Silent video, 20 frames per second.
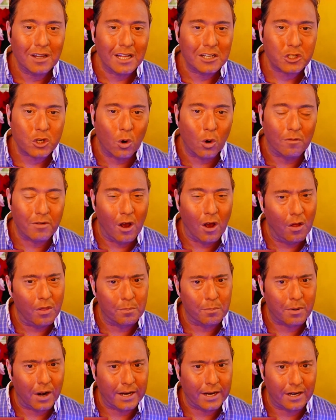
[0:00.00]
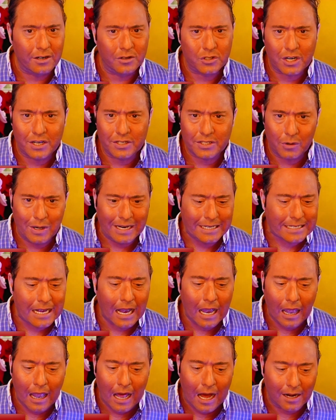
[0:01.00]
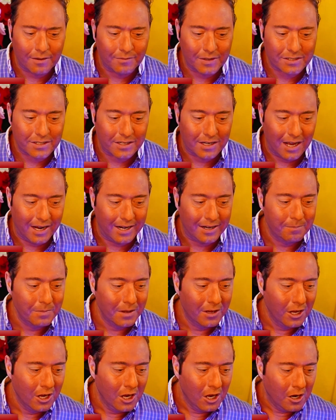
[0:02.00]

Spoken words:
Let's go over all the breaking news, because there is a lot of it tonight.